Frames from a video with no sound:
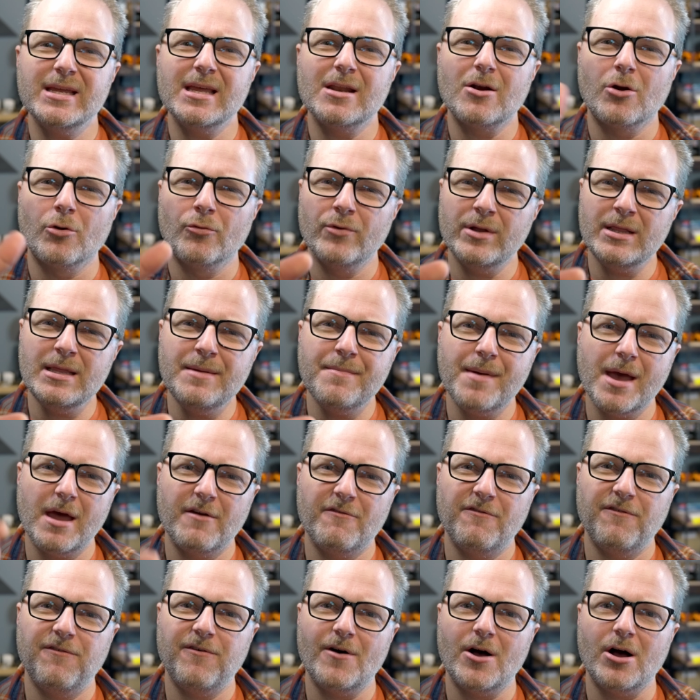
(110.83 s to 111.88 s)
in a really bad
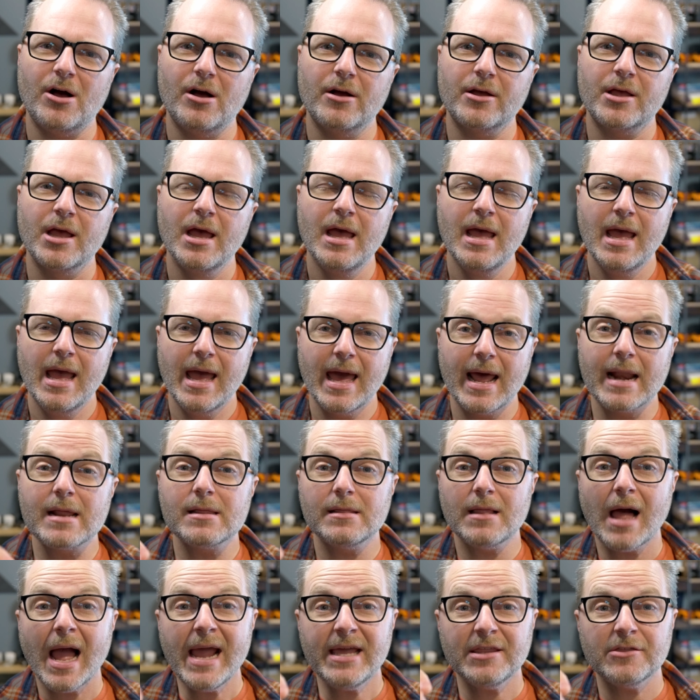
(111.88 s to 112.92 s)
fog. And I
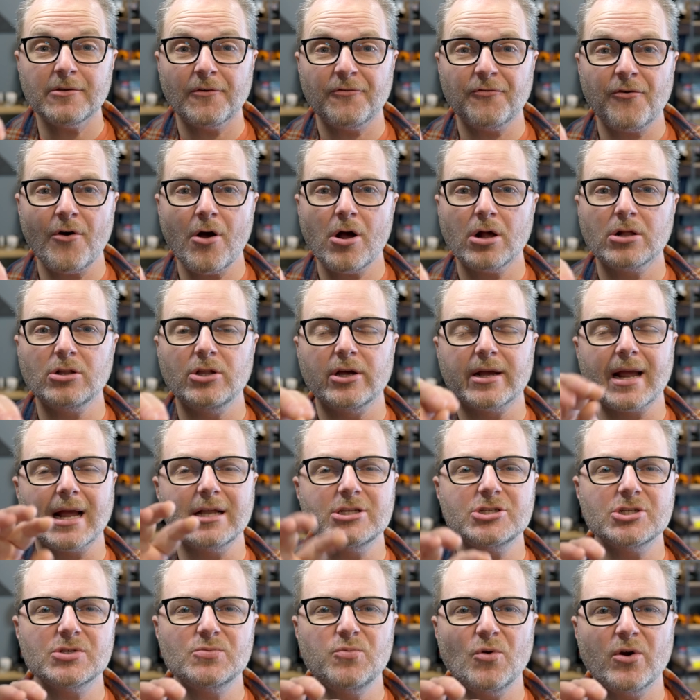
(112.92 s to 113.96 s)
like the fog look, I
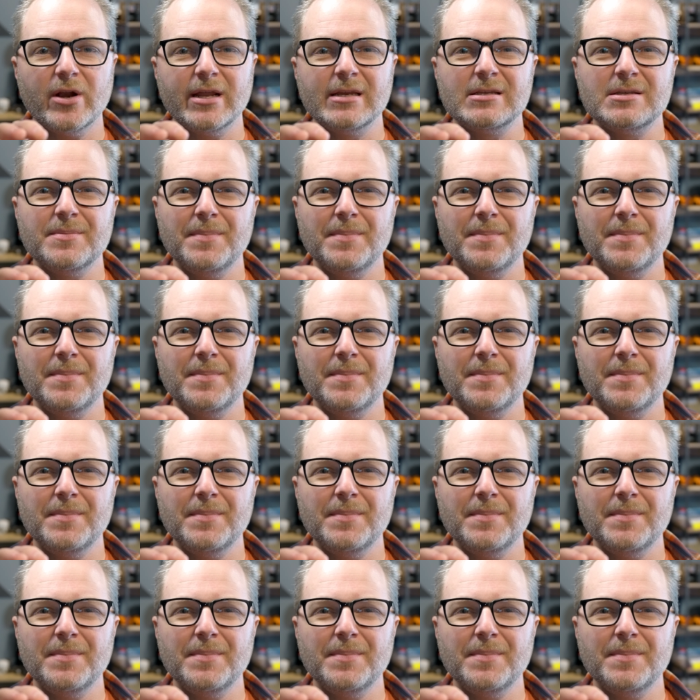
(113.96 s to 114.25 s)
just want it to